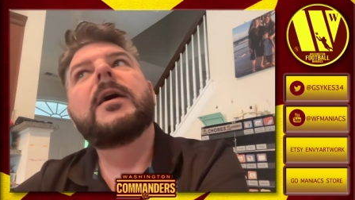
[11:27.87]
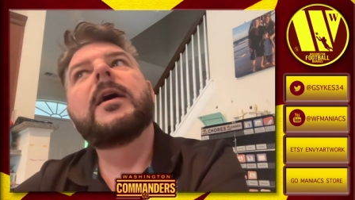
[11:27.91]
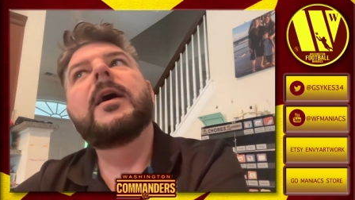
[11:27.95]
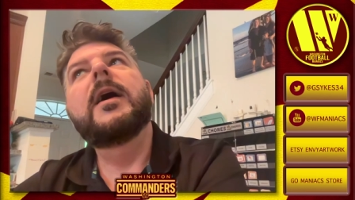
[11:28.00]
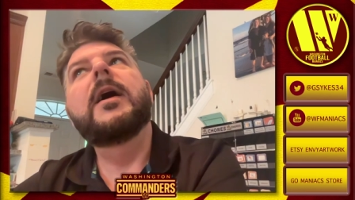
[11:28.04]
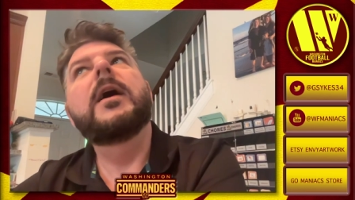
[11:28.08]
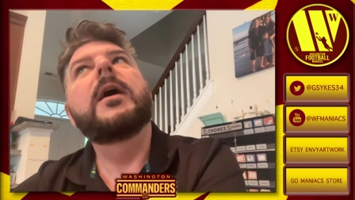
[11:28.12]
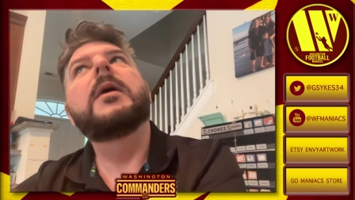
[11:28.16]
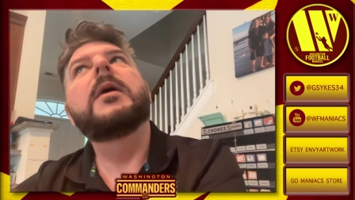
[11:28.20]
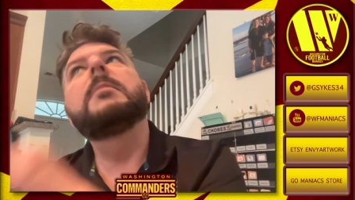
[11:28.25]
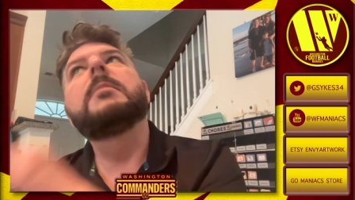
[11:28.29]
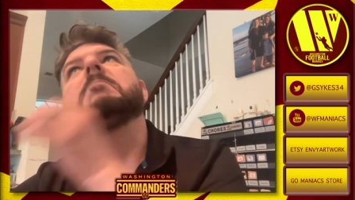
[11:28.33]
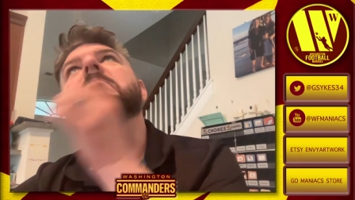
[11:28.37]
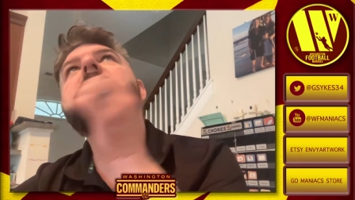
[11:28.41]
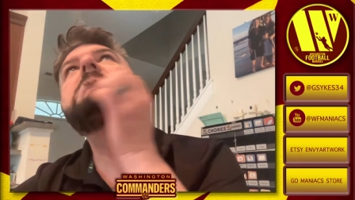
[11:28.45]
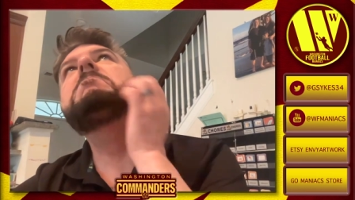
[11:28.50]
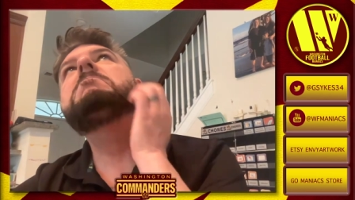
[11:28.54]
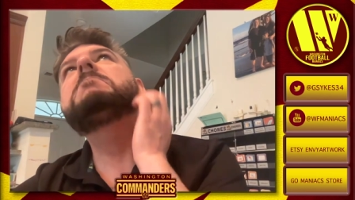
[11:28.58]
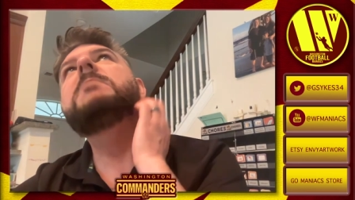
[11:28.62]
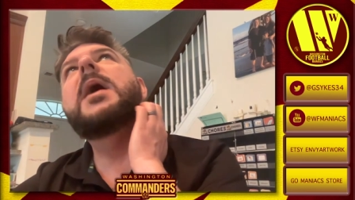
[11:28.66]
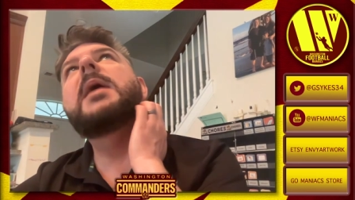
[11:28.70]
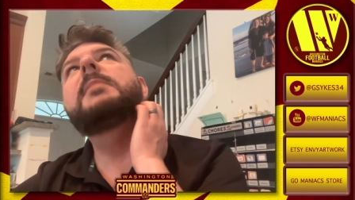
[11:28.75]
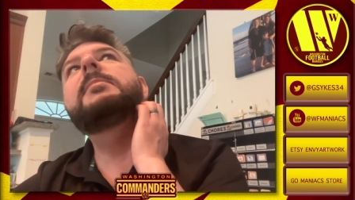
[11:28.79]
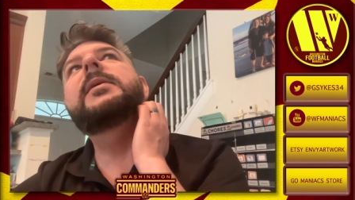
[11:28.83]
Um,
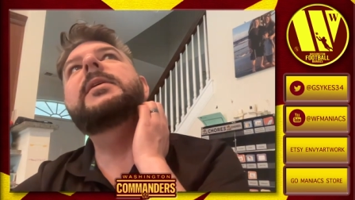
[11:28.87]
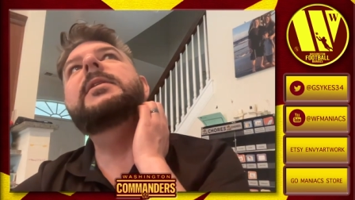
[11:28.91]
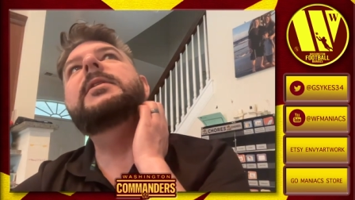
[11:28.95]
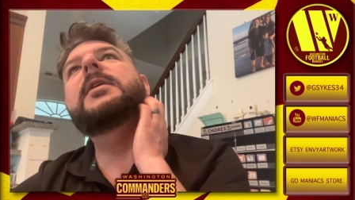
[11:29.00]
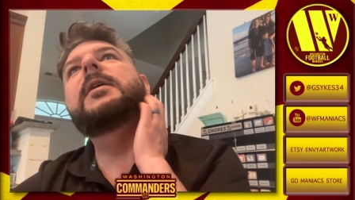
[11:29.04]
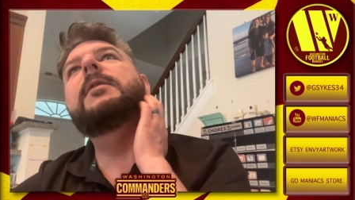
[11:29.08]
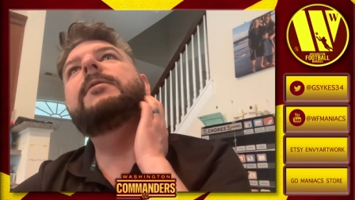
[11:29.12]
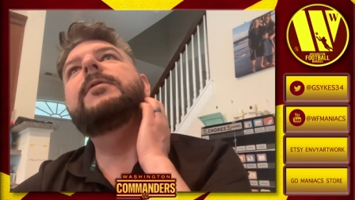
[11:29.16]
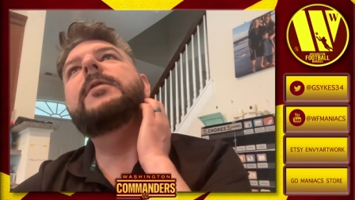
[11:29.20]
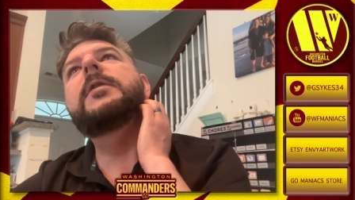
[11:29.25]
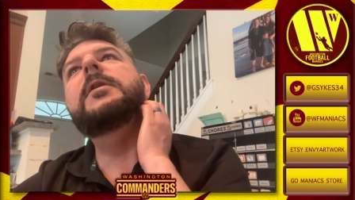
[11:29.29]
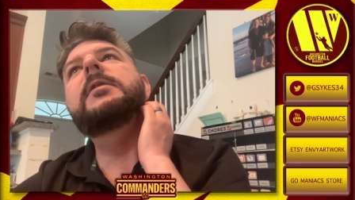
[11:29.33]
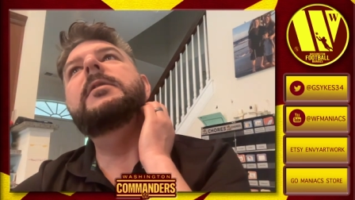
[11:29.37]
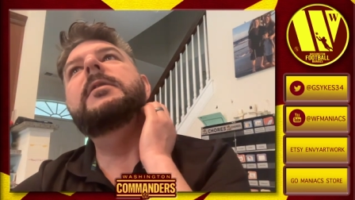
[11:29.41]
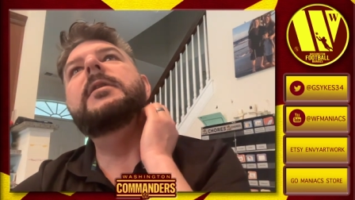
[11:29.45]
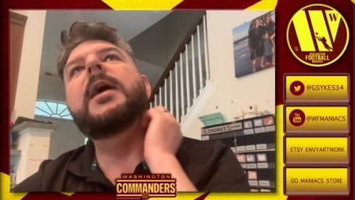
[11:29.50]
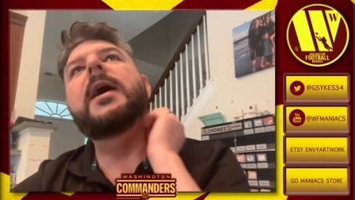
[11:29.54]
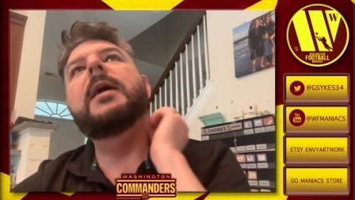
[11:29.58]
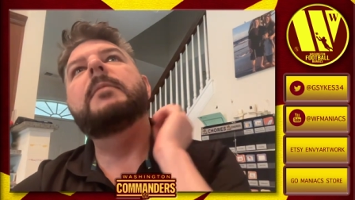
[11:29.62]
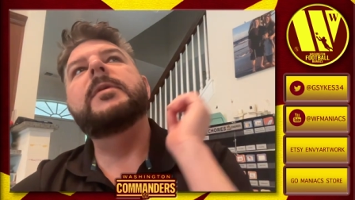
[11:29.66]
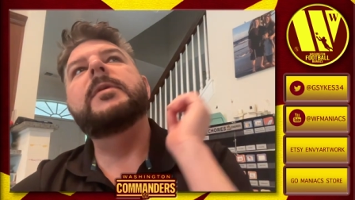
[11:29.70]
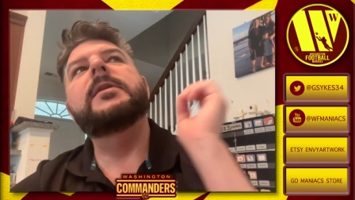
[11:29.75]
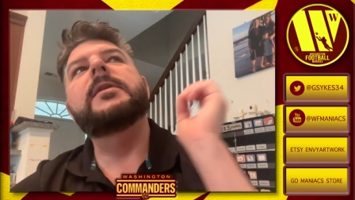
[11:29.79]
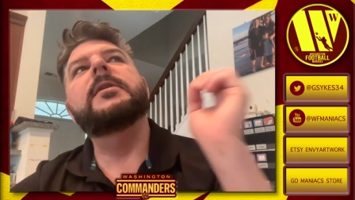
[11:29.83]
I'm indifferent.
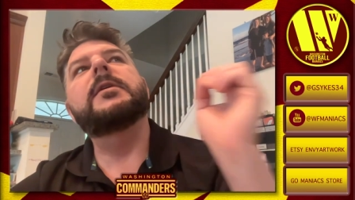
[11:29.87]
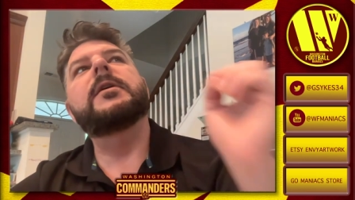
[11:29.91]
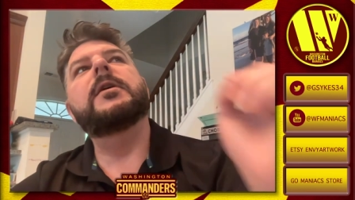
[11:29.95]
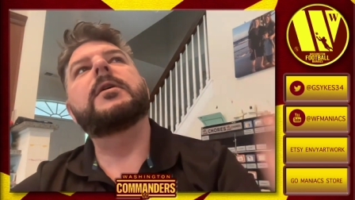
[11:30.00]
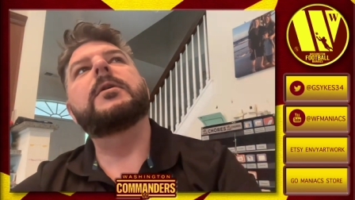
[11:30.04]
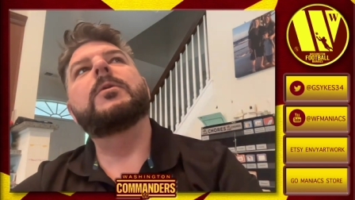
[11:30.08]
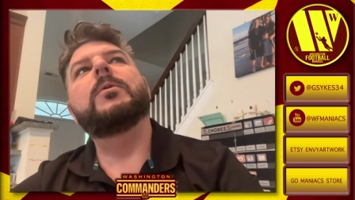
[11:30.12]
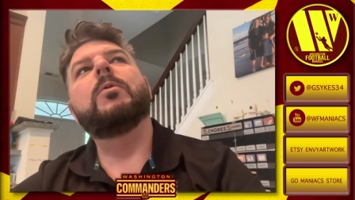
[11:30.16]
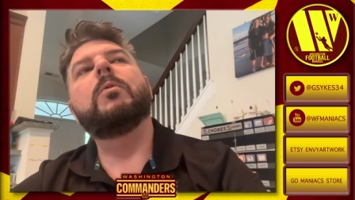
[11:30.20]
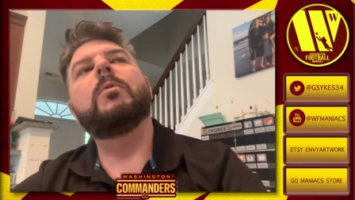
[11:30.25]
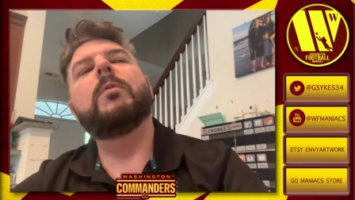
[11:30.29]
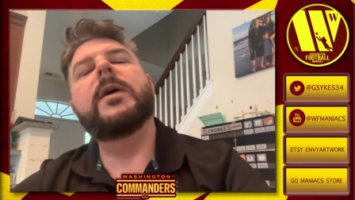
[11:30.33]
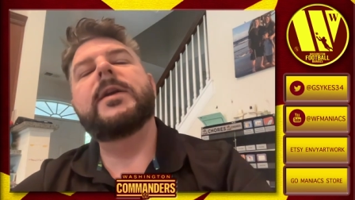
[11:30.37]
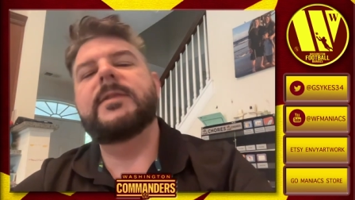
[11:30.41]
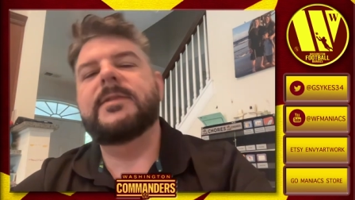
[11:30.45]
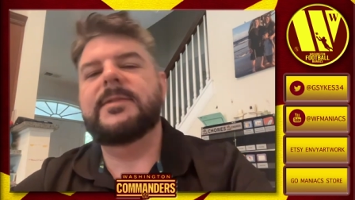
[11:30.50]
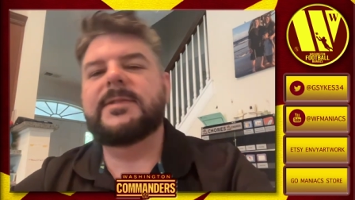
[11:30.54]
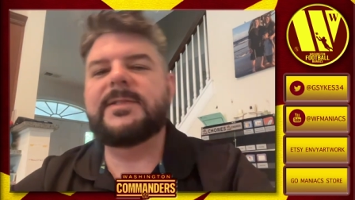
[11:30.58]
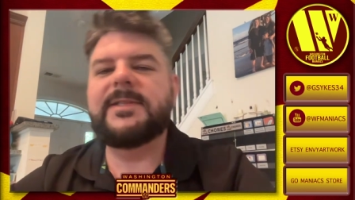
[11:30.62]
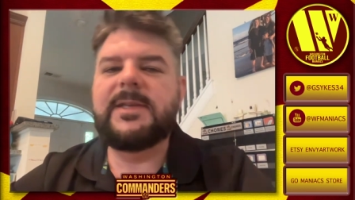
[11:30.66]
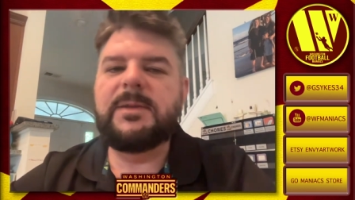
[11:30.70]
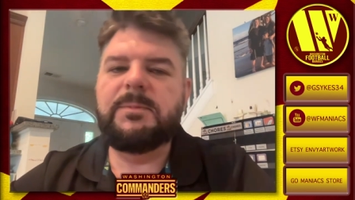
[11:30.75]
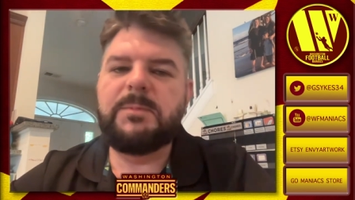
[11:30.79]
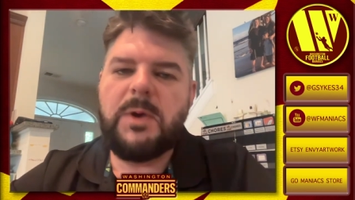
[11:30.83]
I'm in a wait and
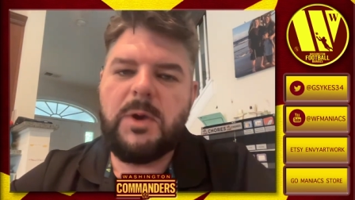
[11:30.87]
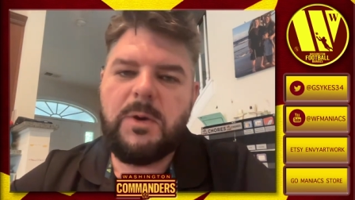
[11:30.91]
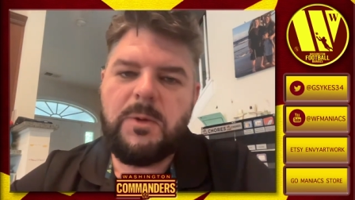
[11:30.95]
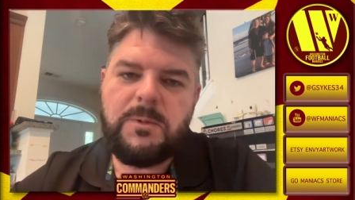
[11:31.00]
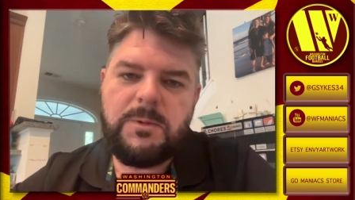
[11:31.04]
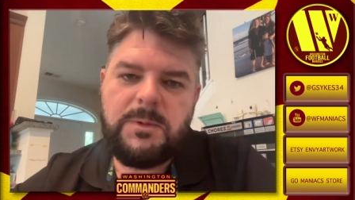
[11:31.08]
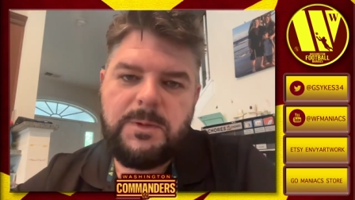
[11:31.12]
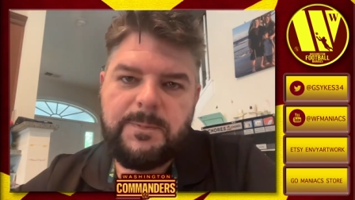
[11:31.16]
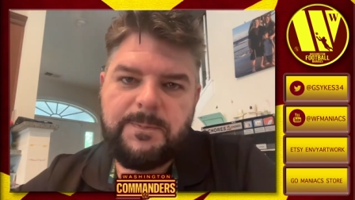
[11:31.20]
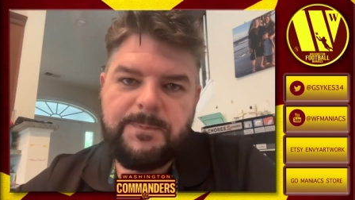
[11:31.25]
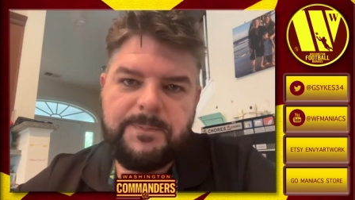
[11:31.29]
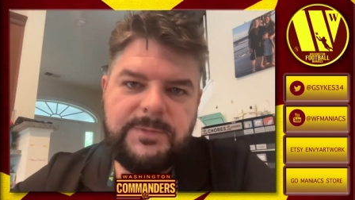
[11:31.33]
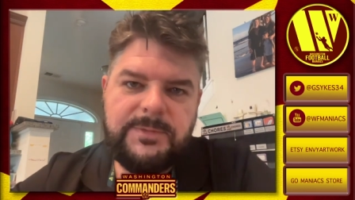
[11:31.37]
see mode.